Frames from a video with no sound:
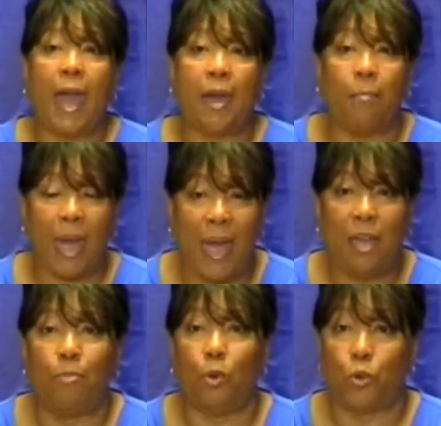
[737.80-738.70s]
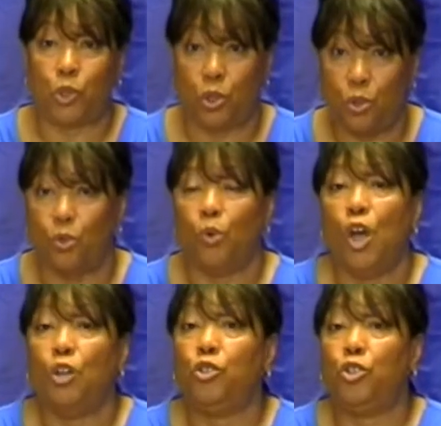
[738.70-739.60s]
am able to
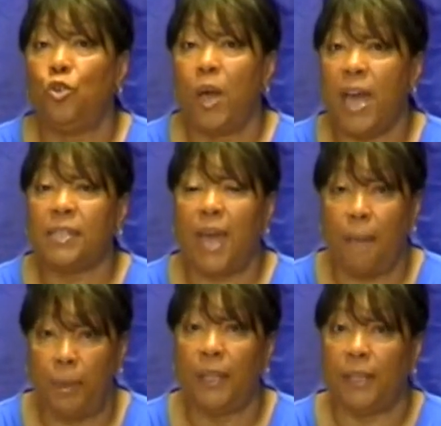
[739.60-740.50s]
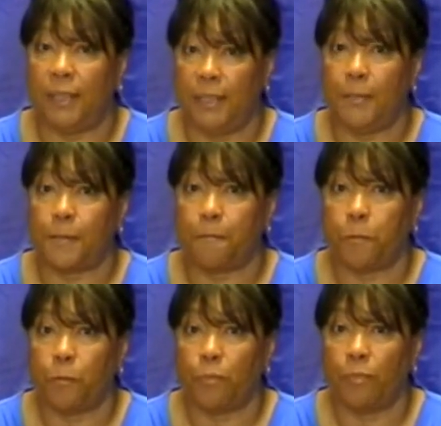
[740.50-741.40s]
do as I please
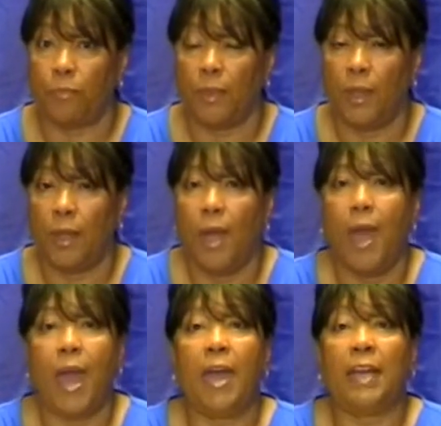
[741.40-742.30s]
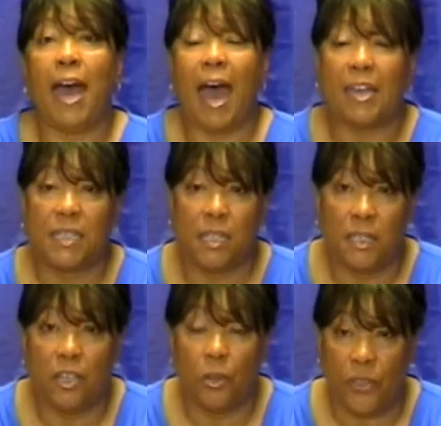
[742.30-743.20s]
and God is
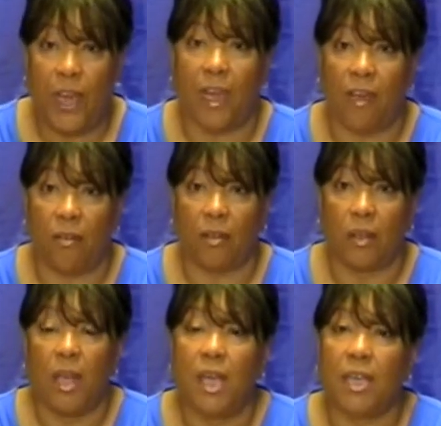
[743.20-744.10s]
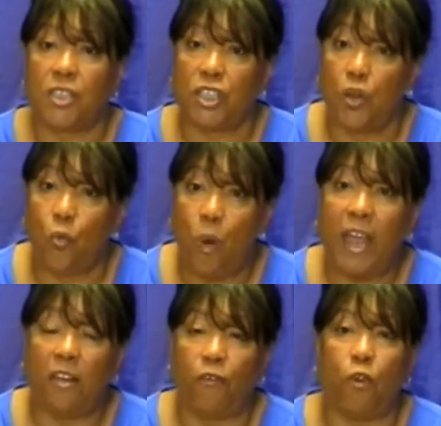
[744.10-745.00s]
still there. He is still
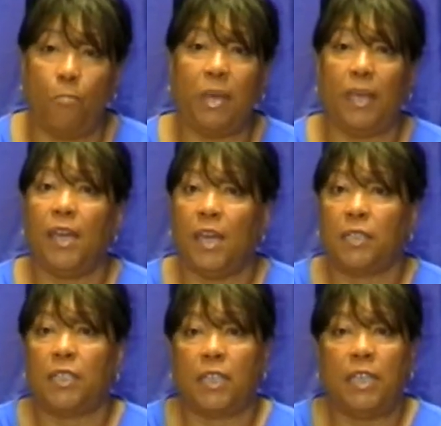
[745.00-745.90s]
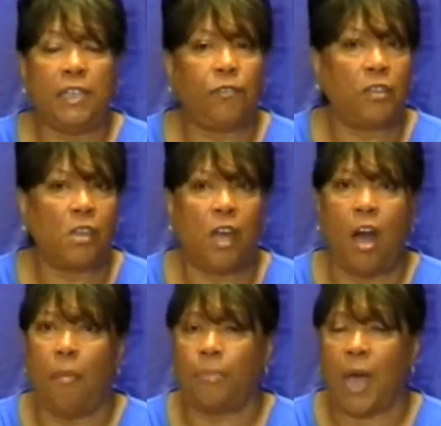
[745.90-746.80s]
waiting for me to
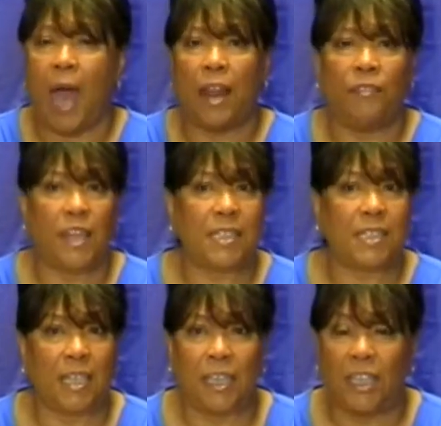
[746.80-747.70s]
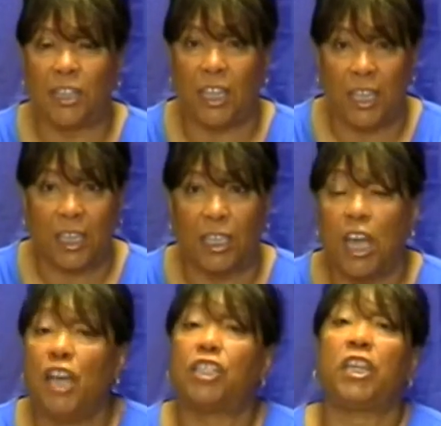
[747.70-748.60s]
come out of that stinking thinking,
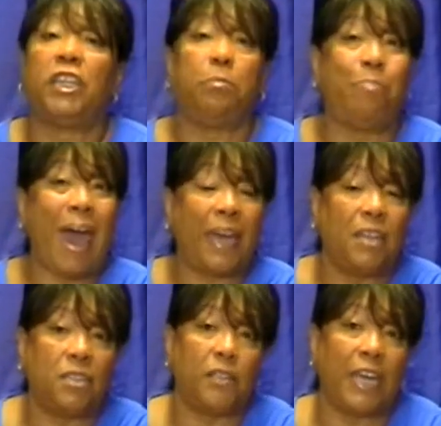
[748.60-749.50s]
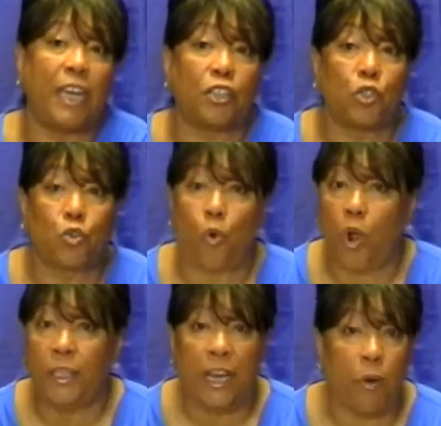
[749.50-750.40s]
to get back into that
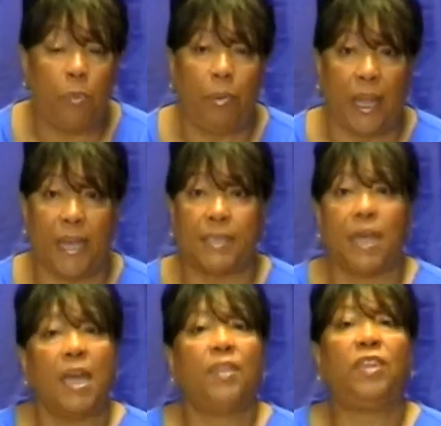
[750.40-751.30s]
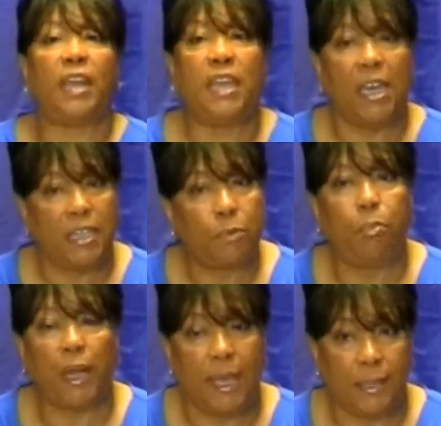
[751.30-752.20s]
extraordinary place that he has
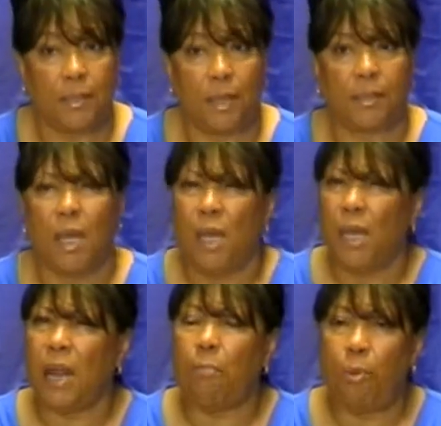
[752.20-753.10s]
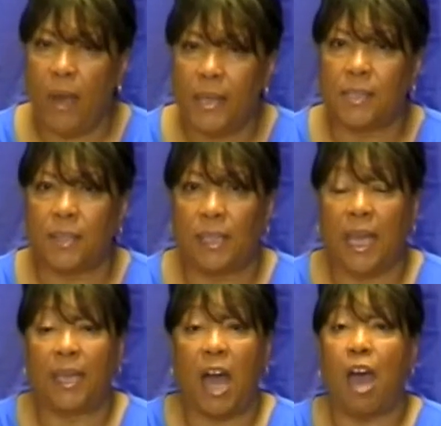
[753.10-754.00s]
placed us. And I praise and
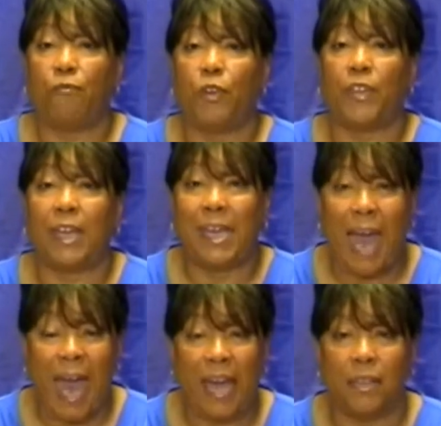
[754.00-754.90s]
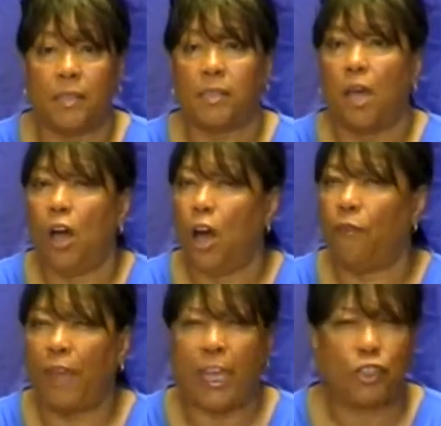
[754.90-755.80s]
thank God for the guidance
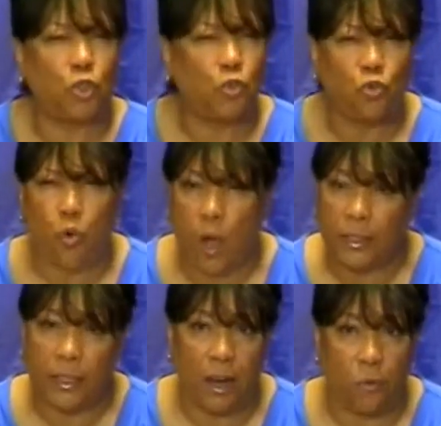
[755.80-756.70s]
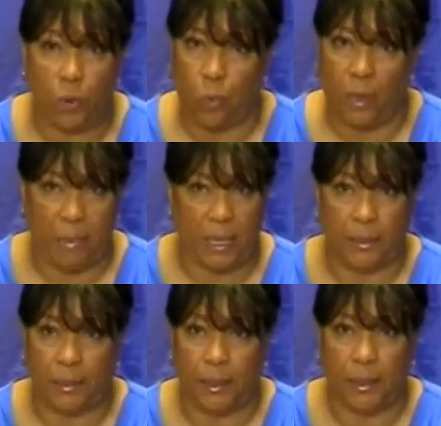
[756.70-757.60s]
of extraordinary
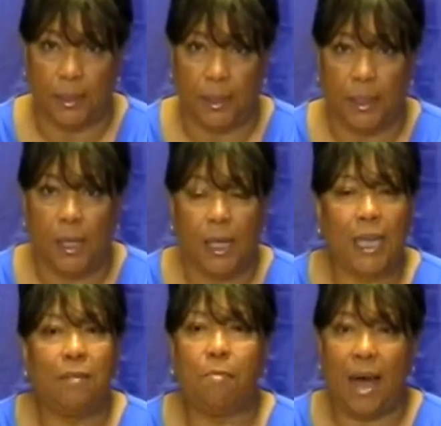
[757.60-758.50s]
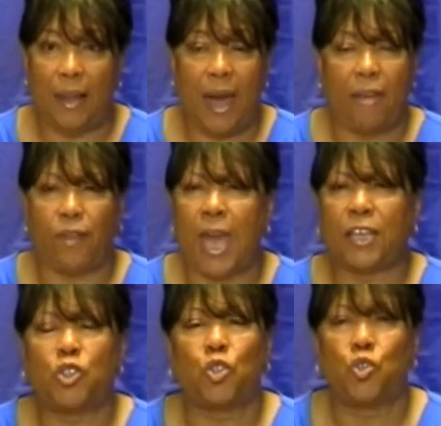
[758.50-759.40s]
women in my life,
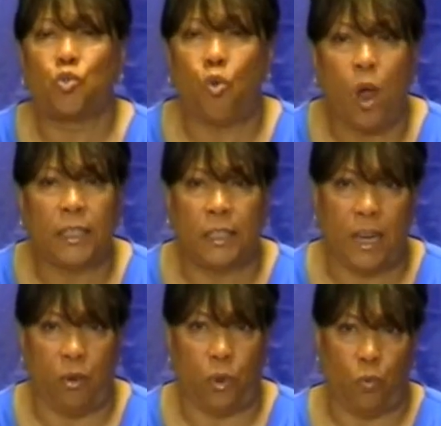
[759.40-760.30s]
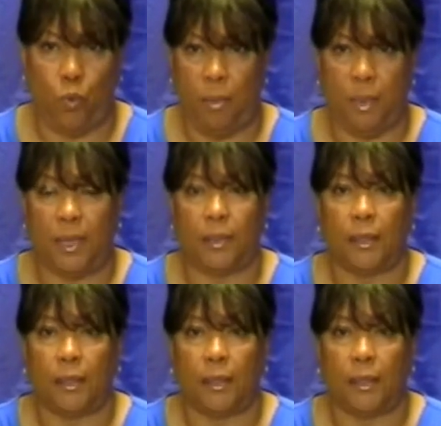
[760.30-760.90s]
extraordinary women